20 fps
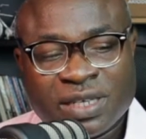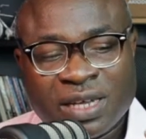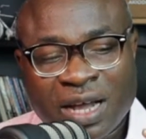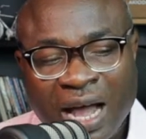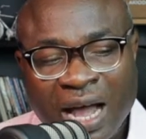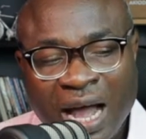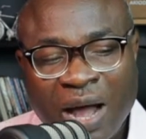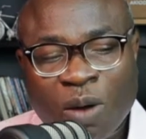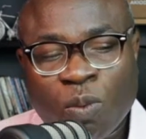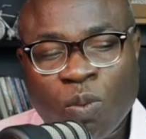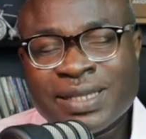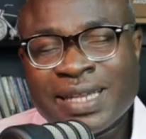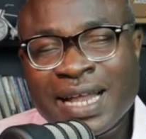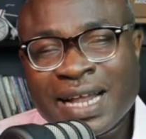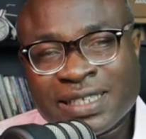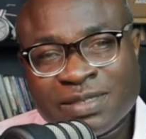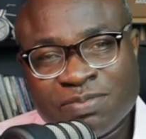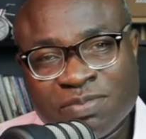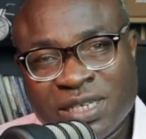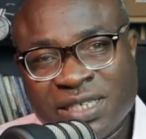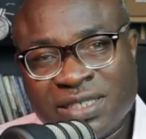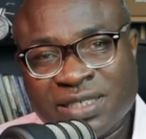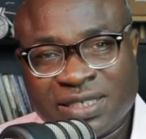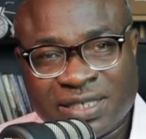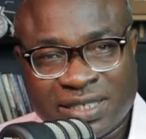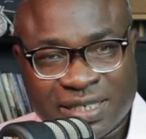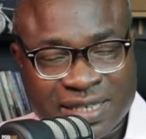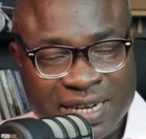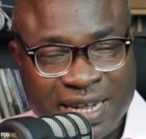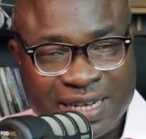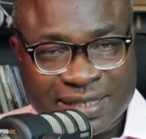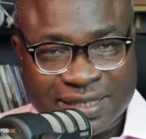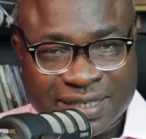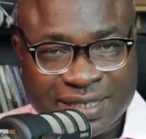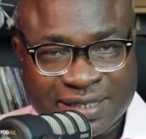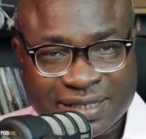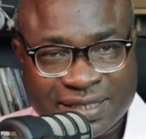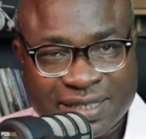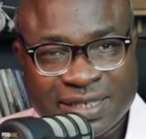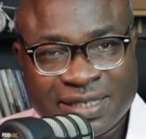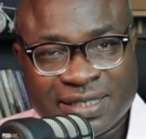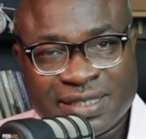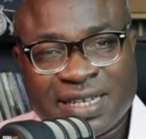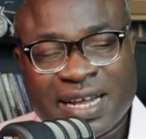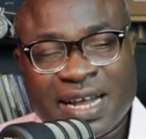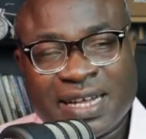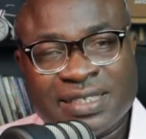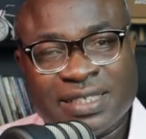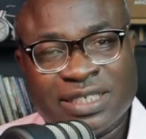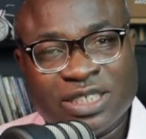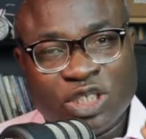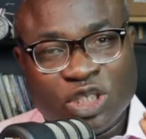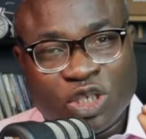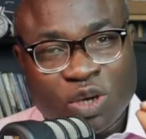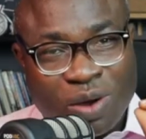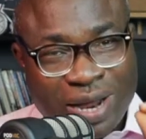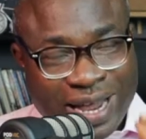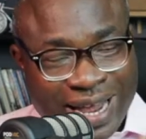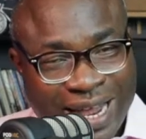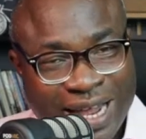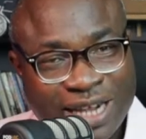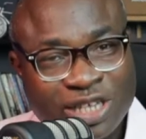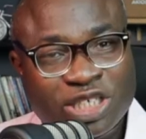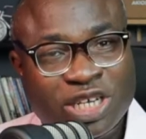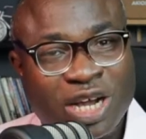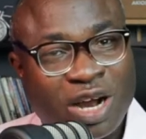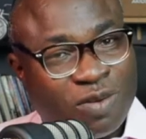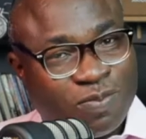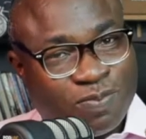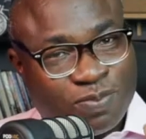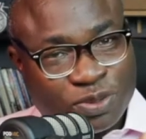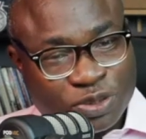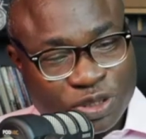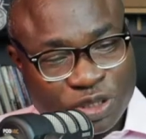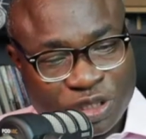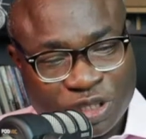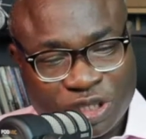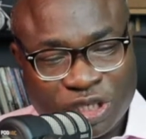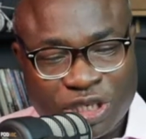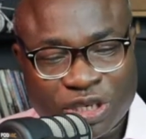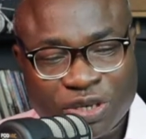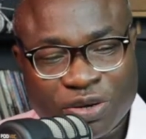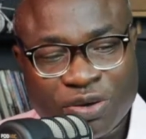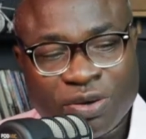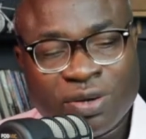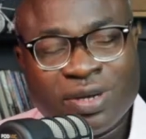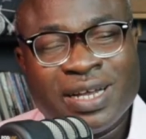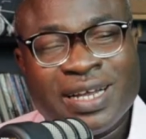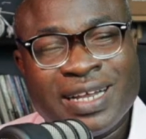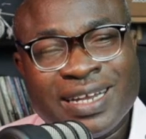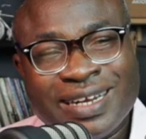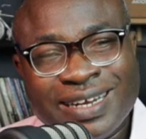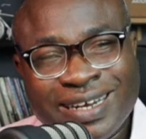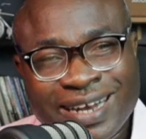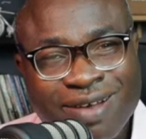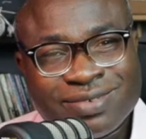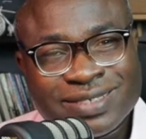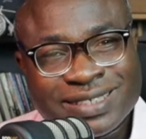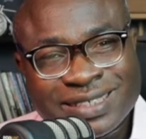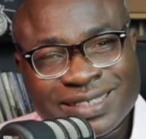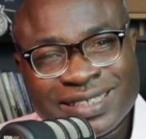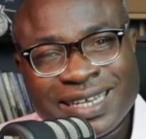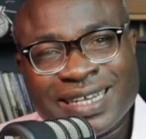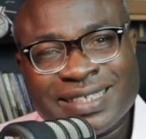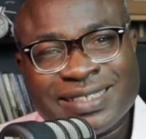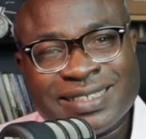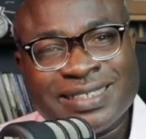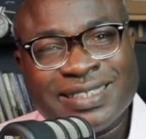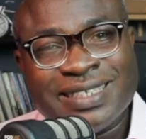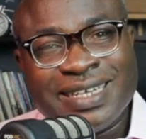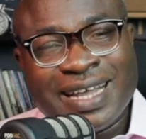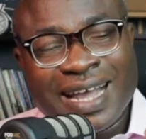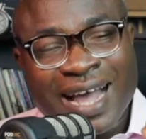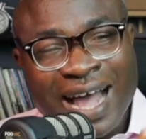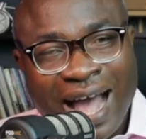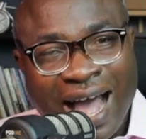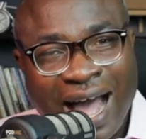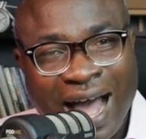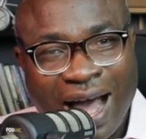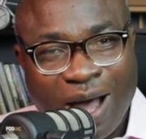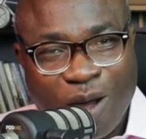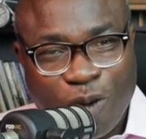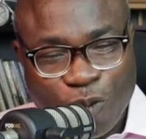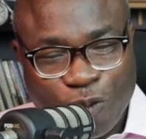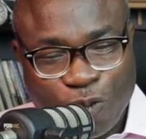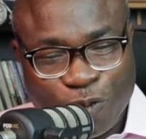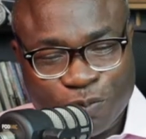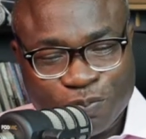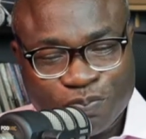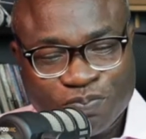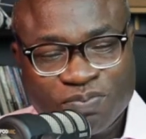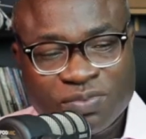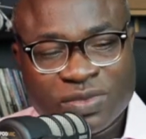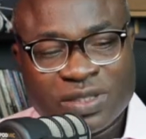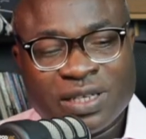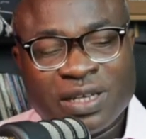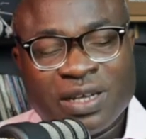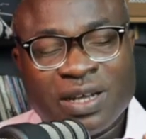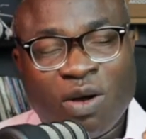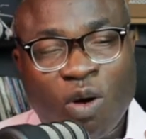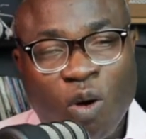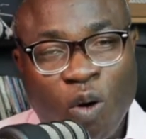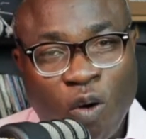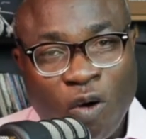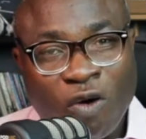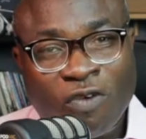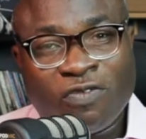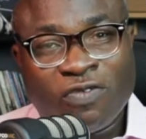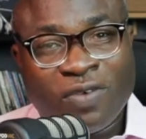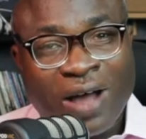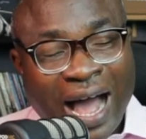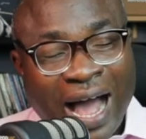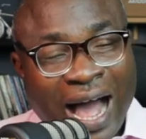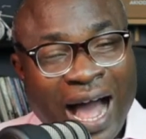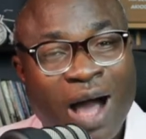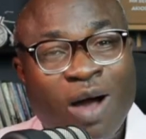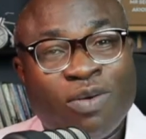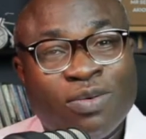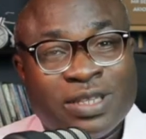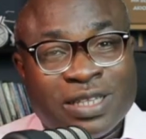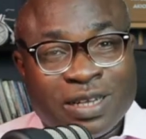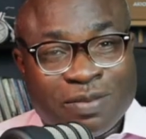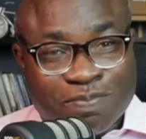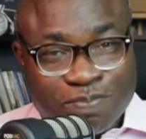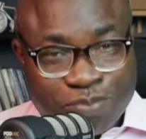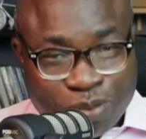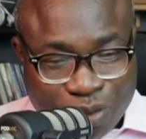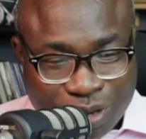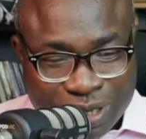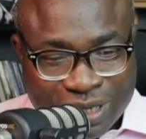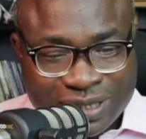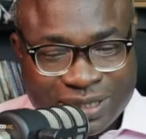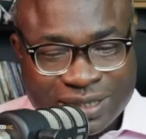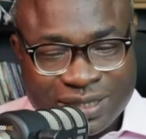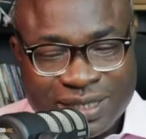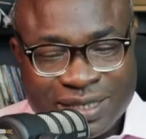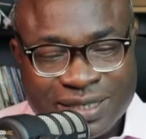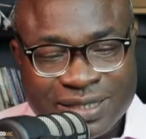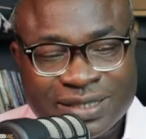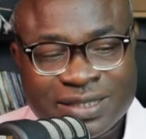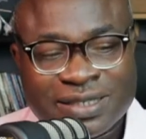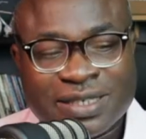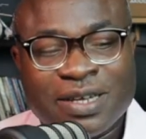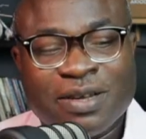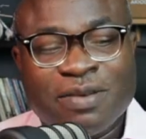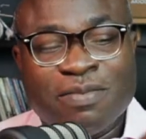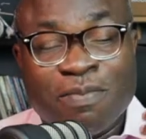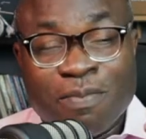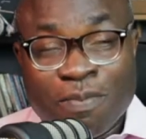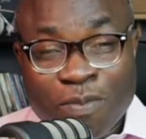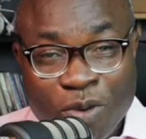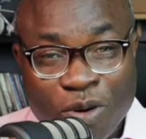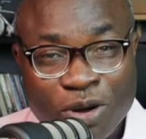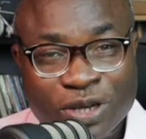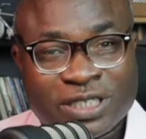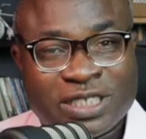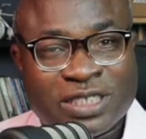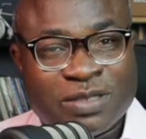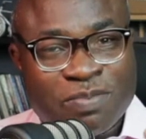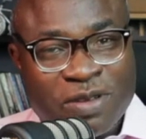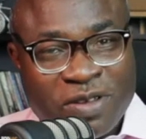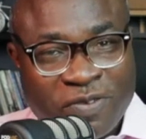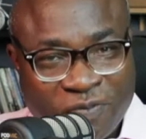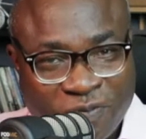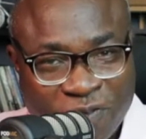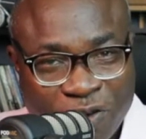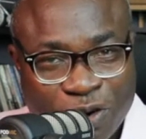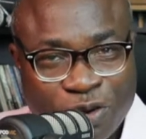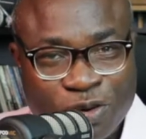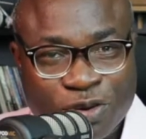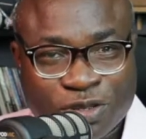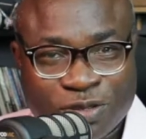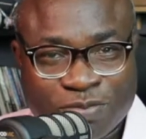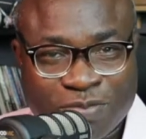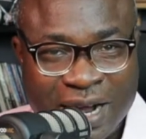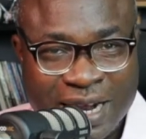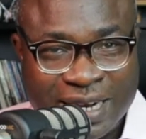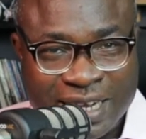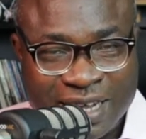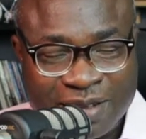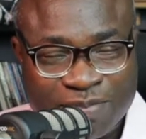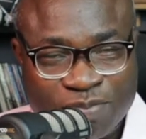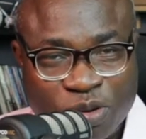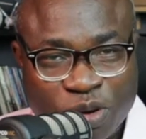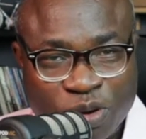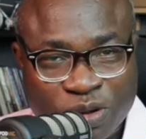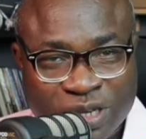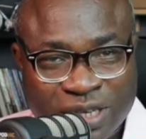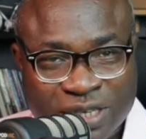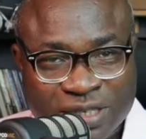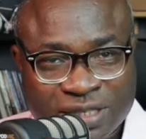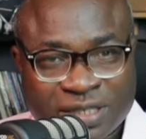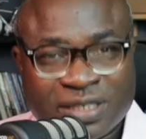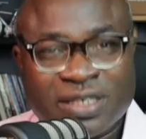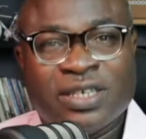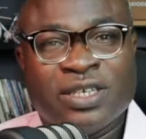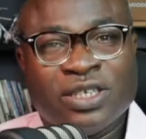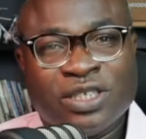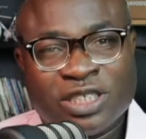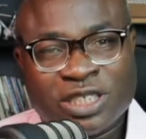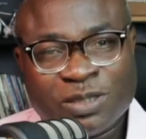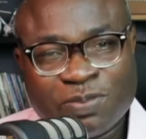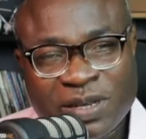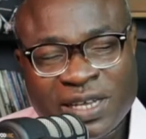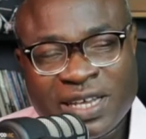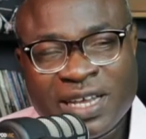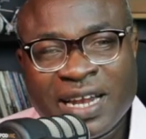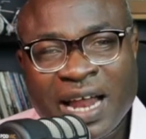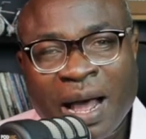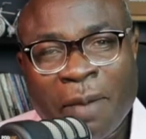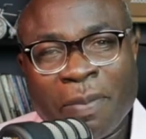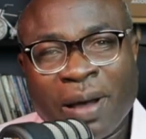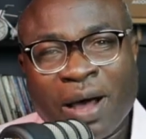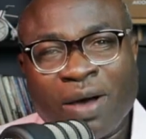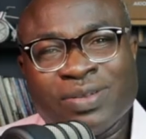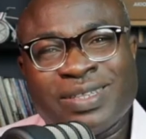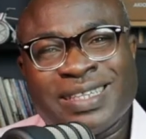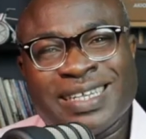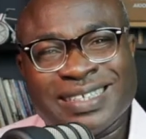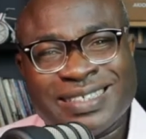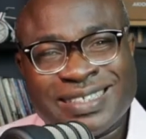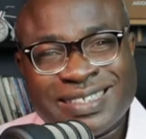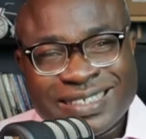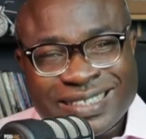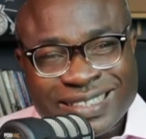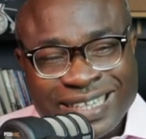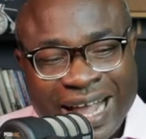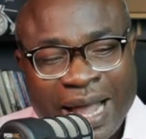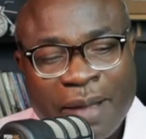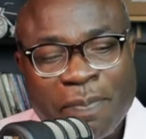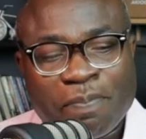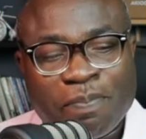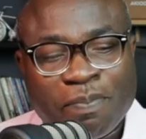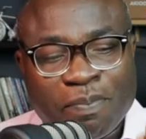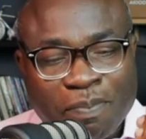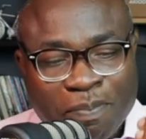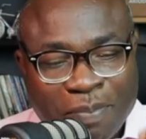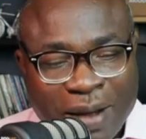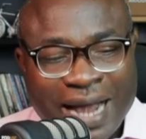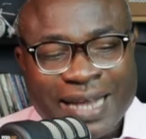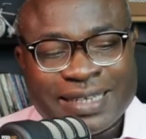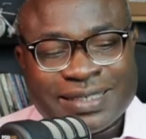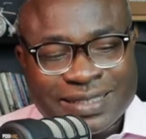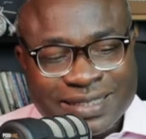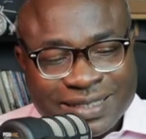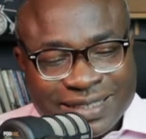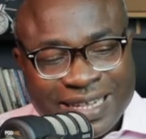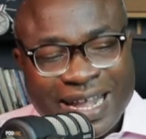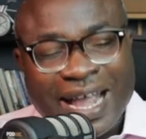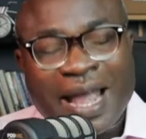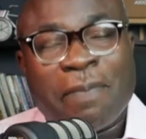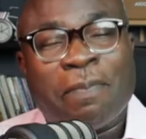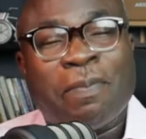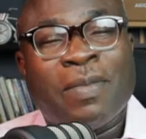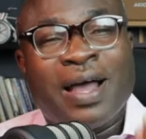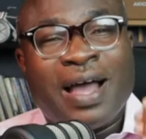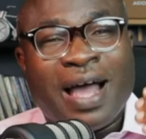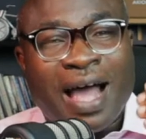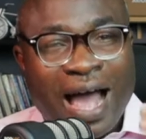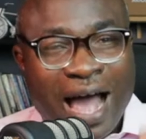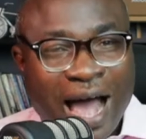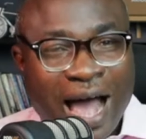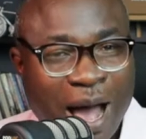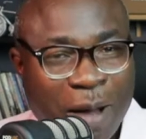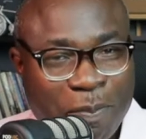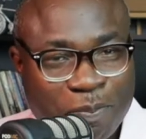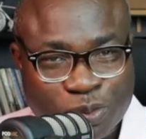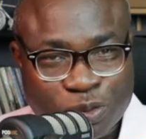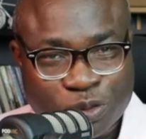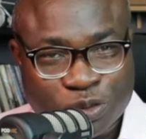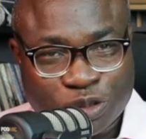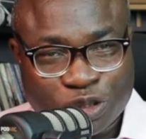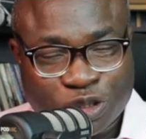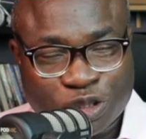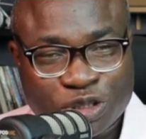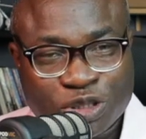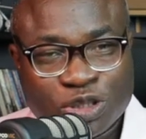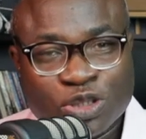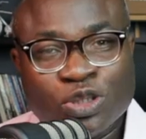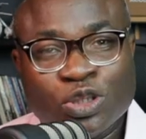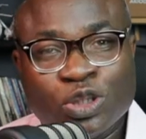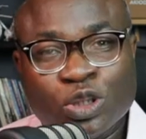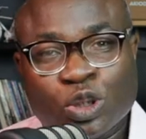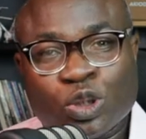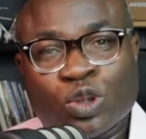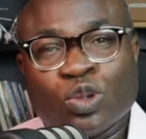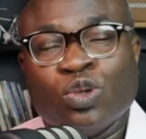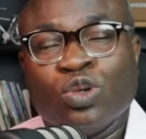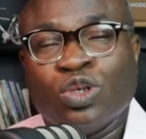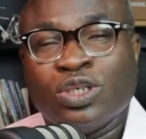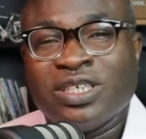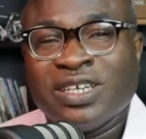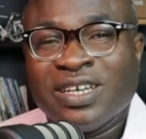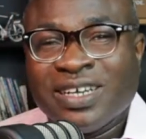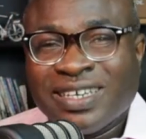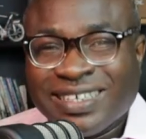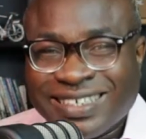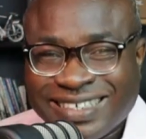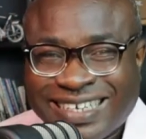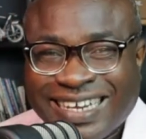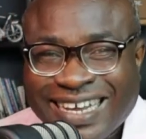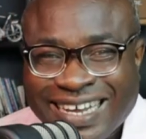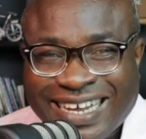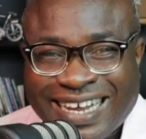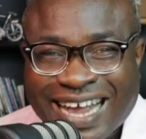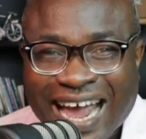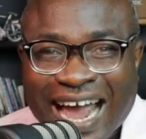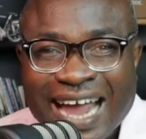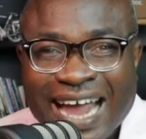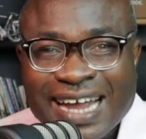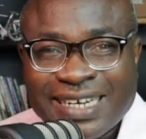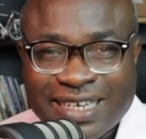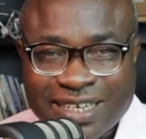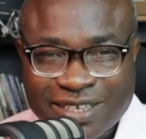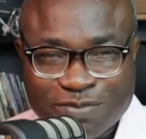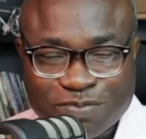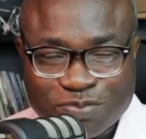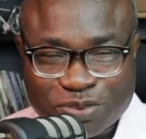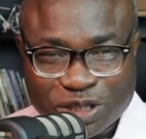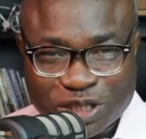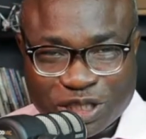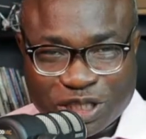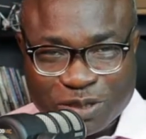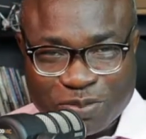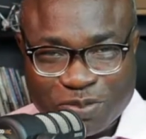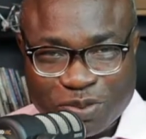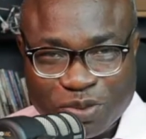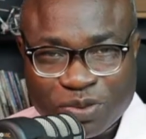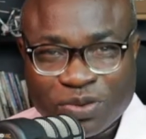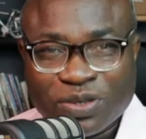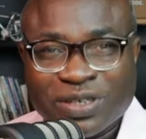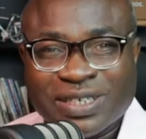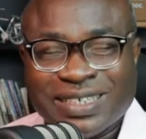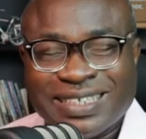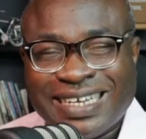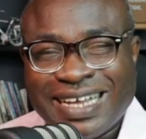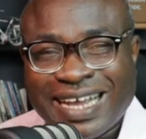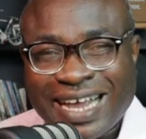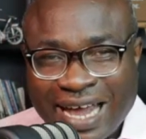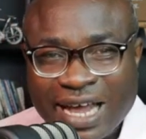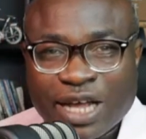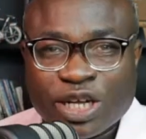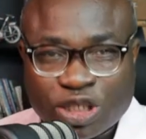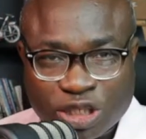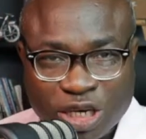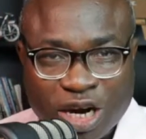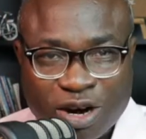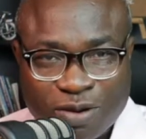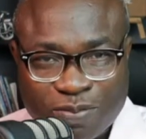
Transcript: And what that means in essence is that your HR procedure now sets the how of how the policies must be followed by the employees. Speaking about the step-by-step approach to the guiding principle, the HR